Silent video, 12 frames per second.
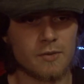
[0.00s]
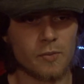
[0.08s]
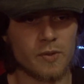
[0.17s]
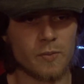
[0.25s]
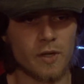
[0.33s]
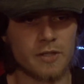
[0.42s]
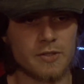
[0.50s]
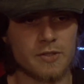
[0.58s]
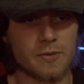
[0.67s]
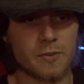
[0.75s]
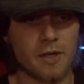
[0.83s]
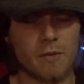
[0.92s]
we want
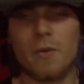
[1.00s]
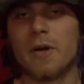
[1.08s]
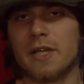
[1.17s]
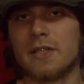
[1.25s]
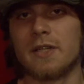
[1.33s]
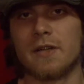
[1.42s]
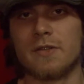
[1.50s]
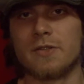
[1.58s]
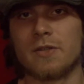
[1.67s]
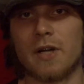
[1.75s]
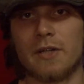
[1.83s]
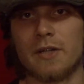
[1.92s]
to continue this
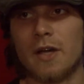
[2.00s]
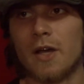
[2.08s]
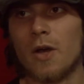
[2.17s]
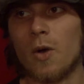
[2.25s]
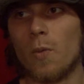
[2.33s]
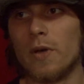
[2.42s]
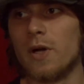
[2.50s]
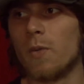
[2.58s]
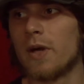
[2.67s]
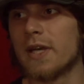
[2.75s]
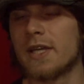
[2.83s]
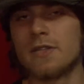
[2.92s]
trend. We don't
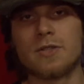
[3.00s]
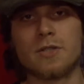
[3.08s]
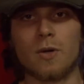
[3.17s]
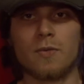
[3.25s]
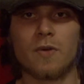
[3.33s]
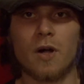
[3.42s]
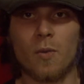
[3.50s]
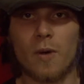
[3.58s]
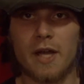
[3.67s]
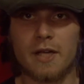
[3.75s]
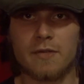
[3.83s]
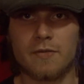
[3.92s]
want to get so far
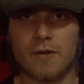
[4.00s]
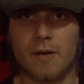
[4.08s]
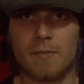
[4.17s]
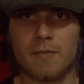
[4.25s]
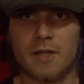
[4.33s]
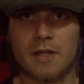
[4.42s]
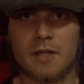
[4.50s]
away from